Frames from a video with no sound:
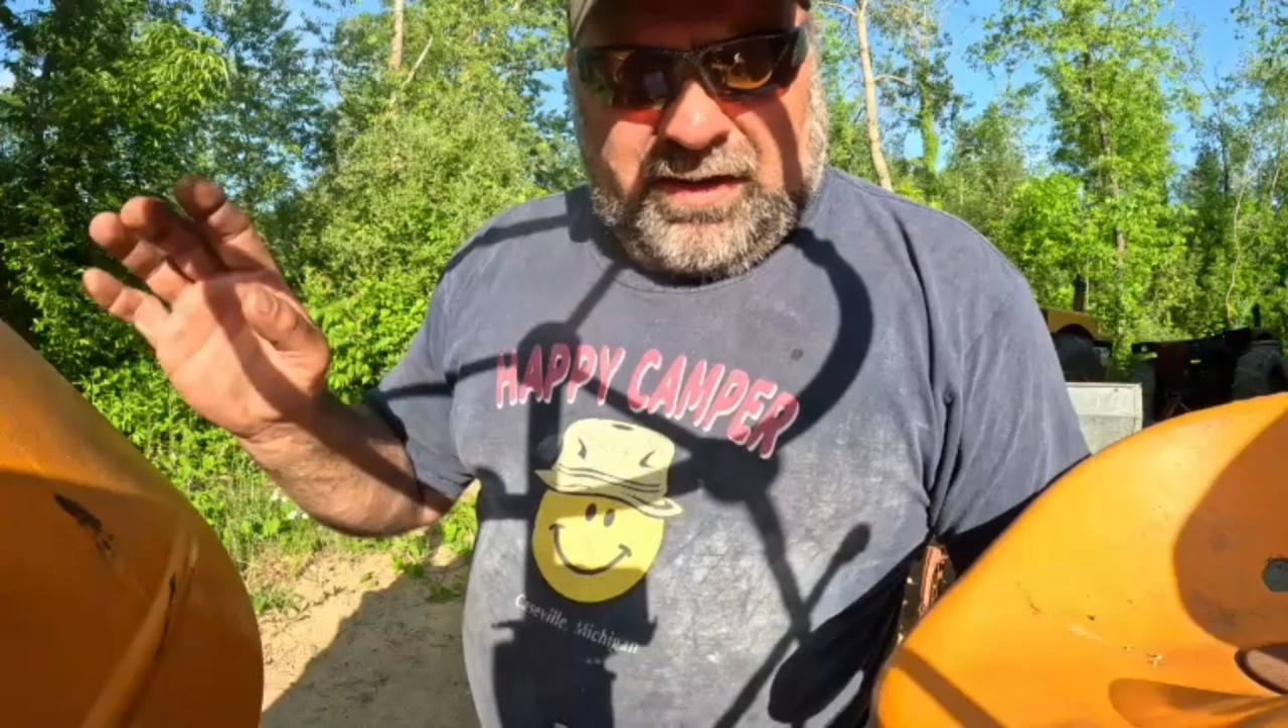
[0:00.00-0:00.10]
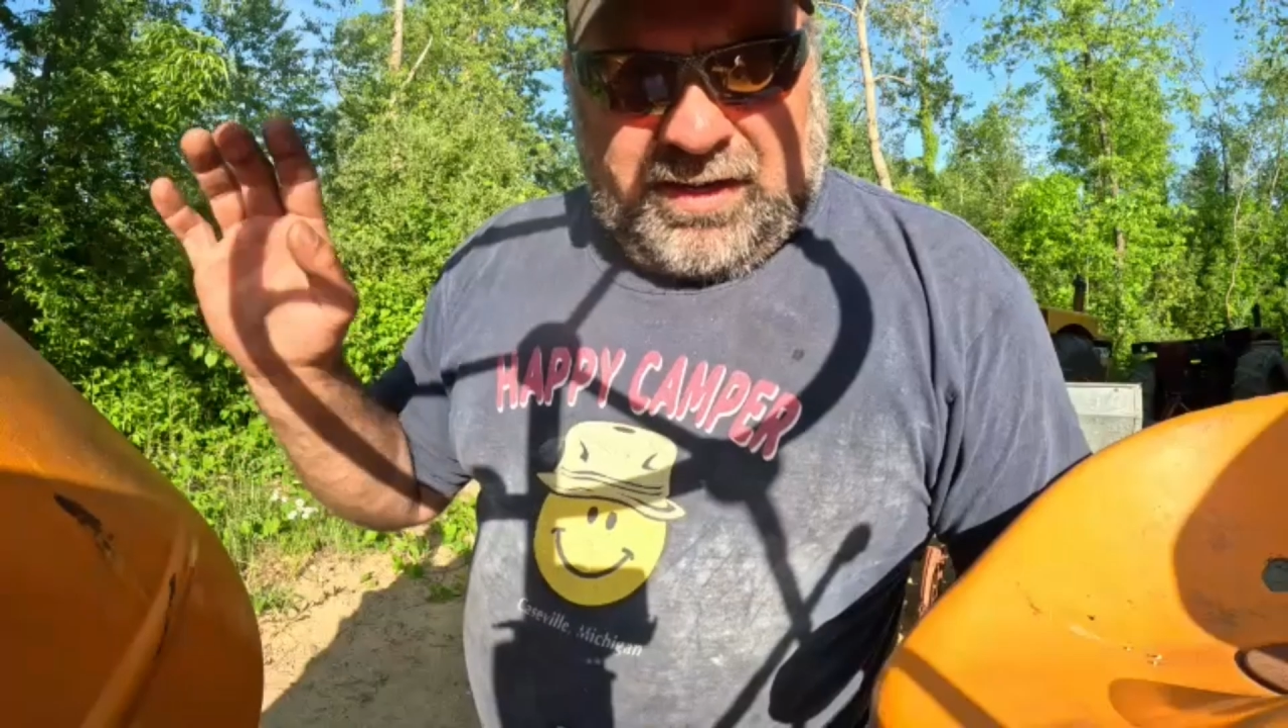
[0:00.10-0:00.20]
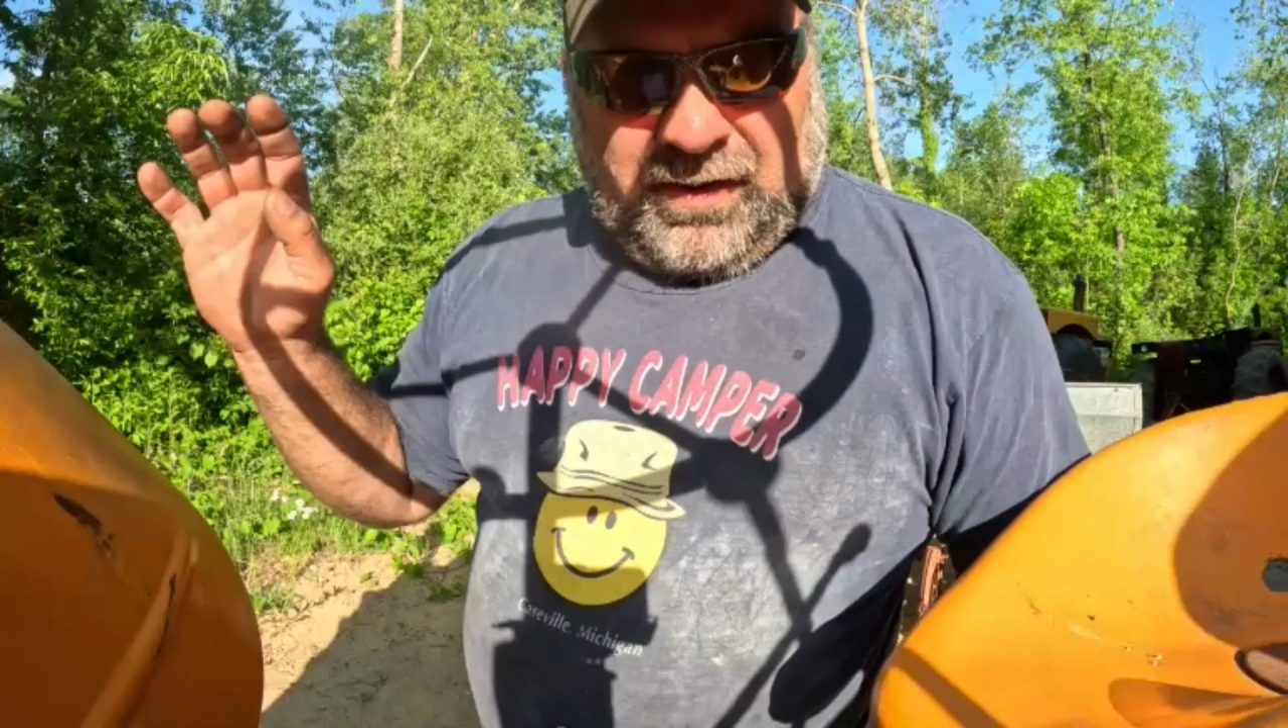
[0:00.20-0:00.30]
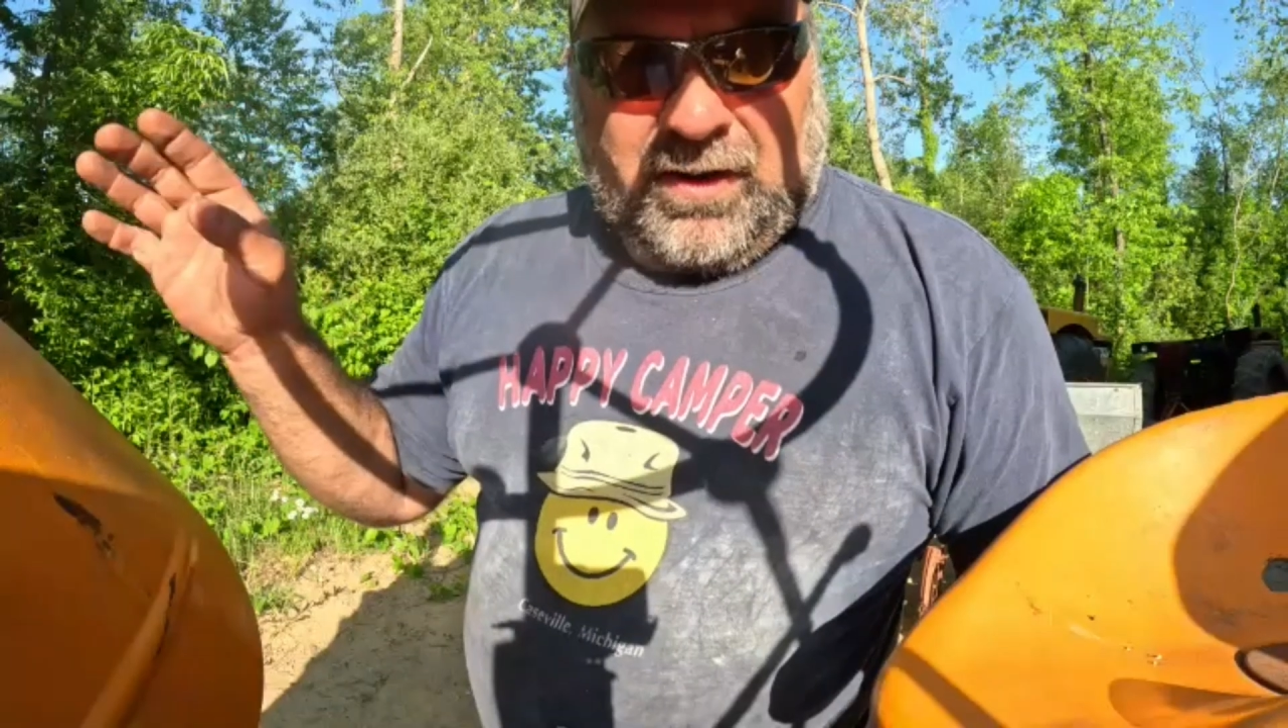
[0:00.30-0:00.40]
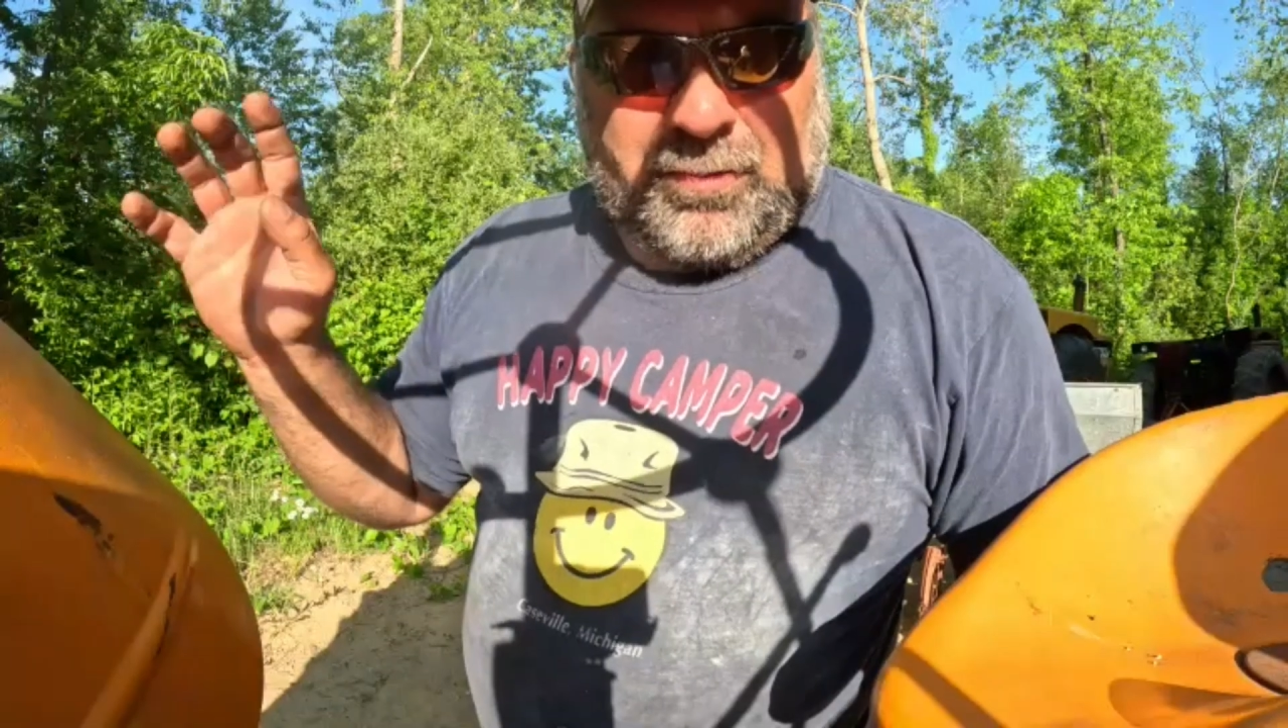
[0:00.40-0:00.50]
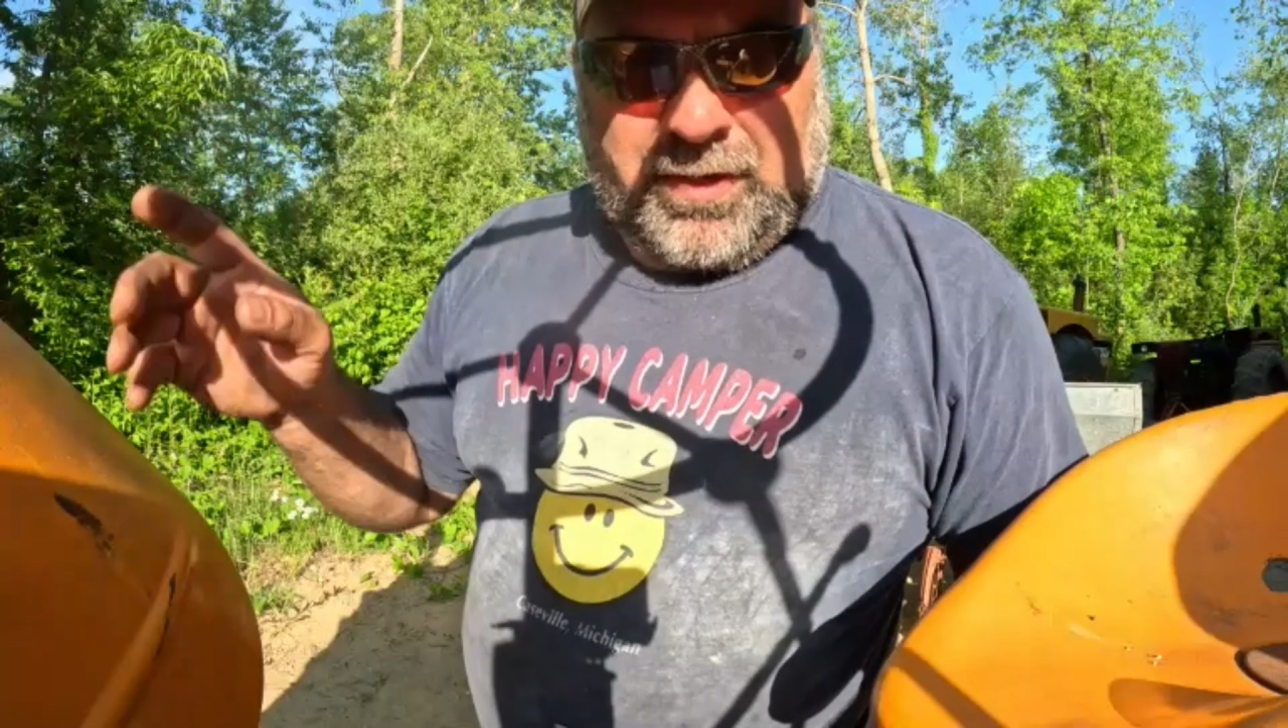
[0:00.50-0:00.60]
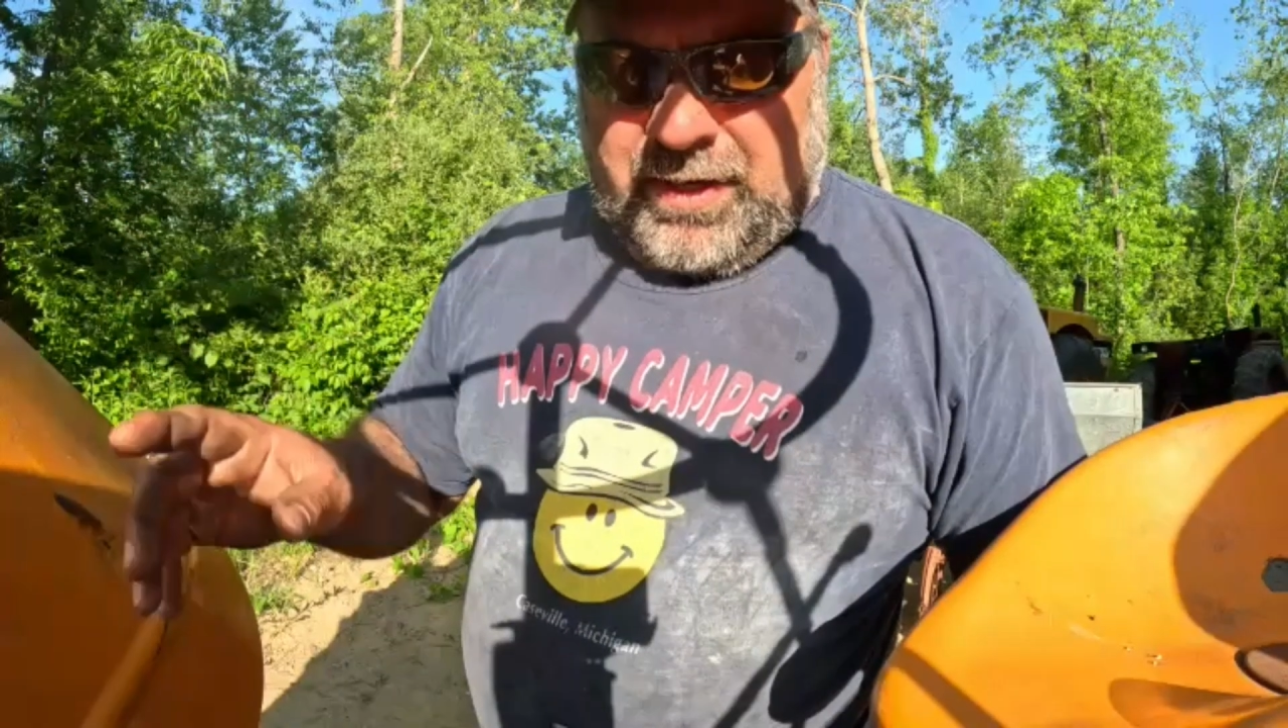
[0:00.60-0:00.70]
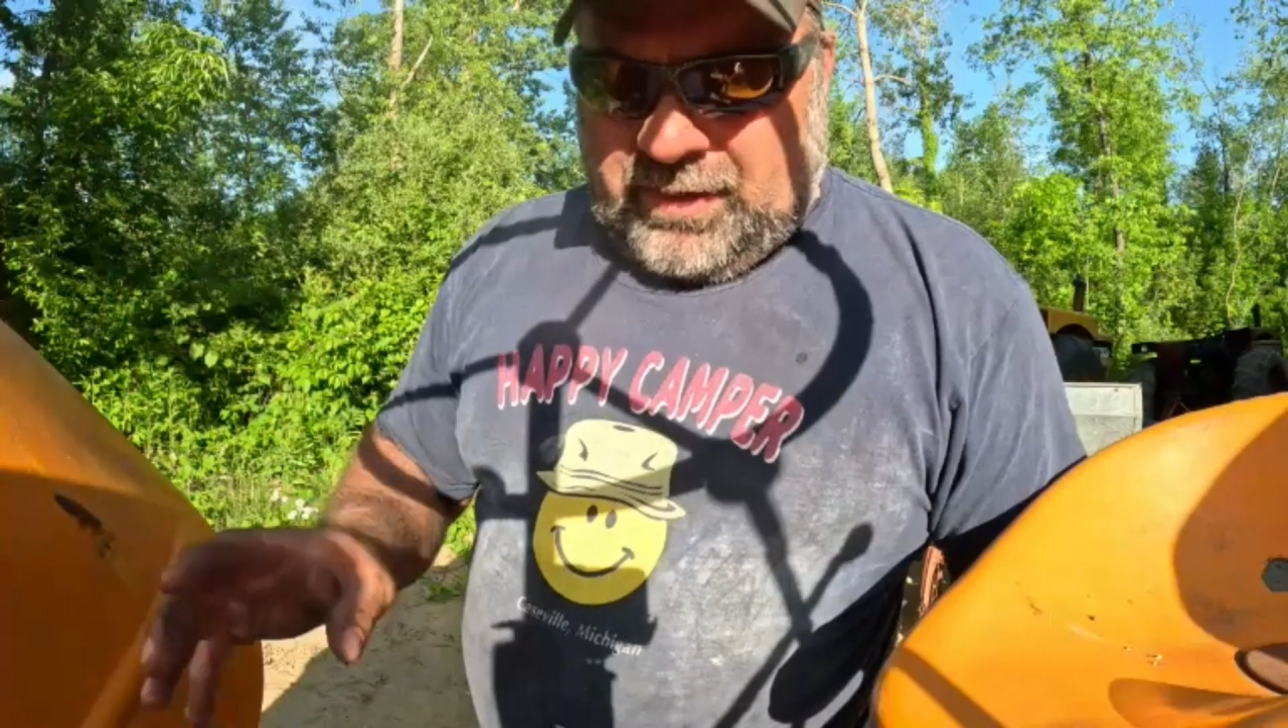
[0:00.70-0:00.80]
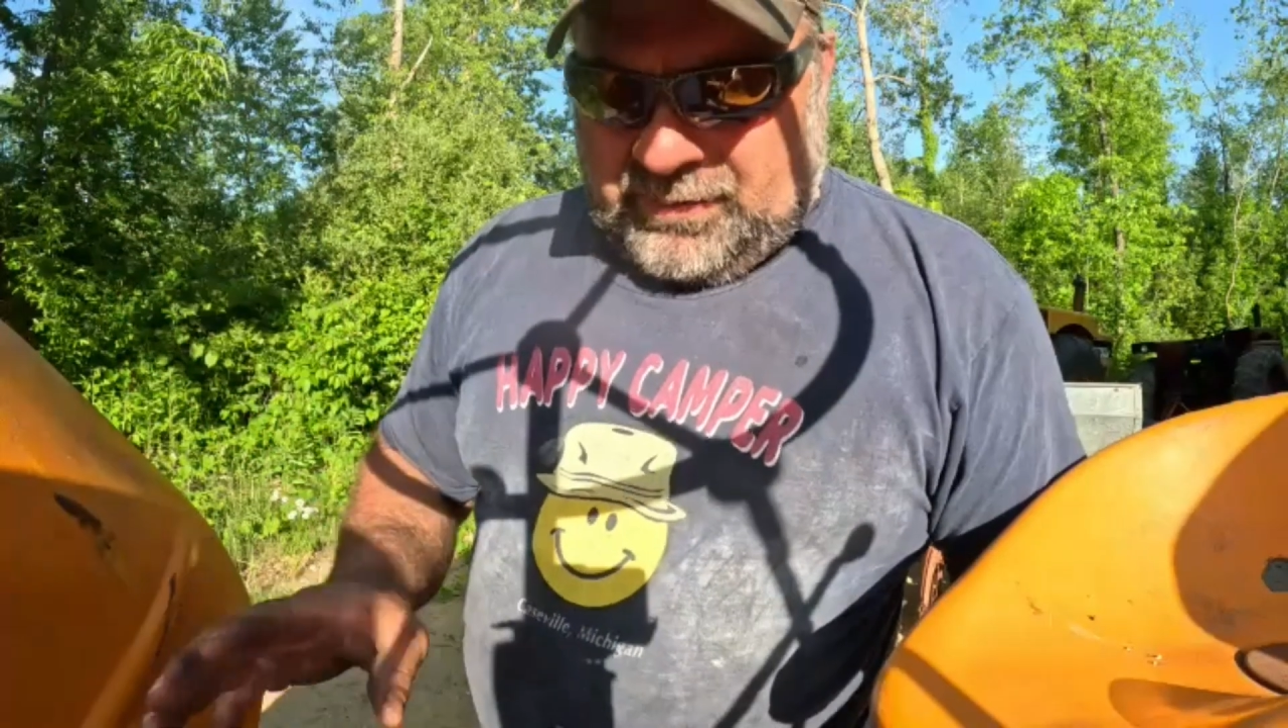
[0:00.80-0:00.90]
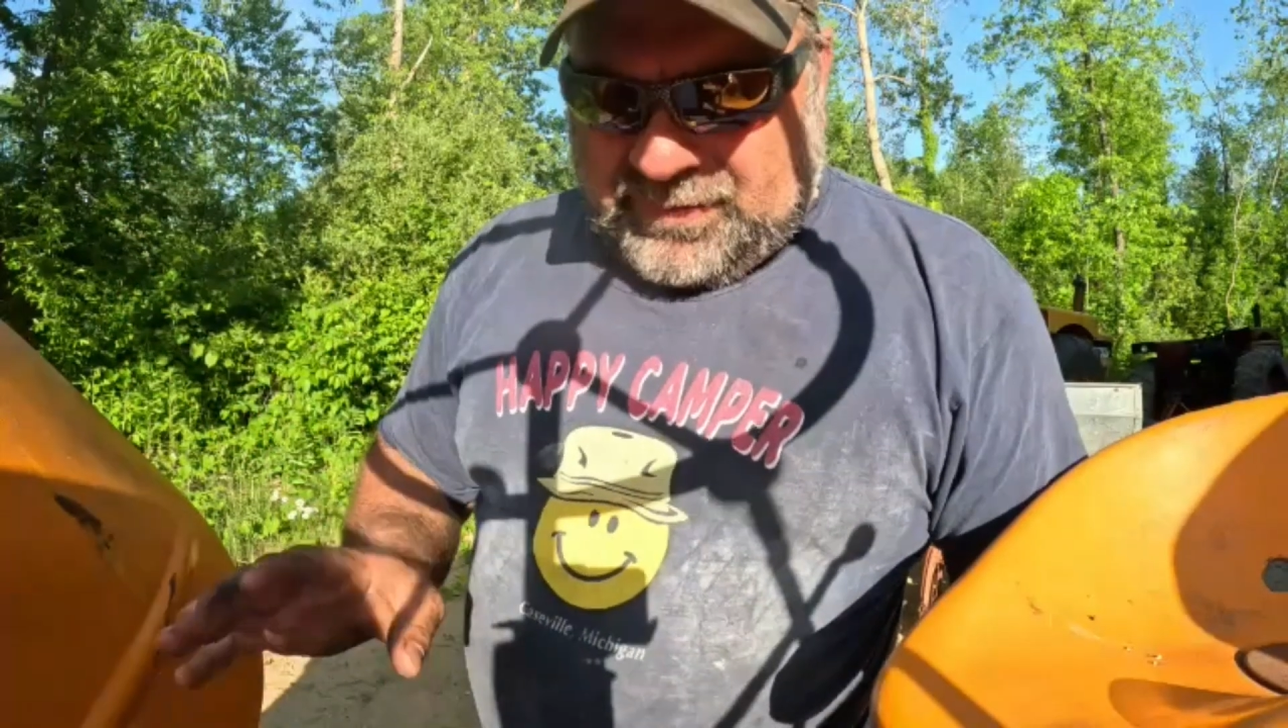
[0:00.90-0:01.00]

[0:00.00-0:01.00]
in a harbor yet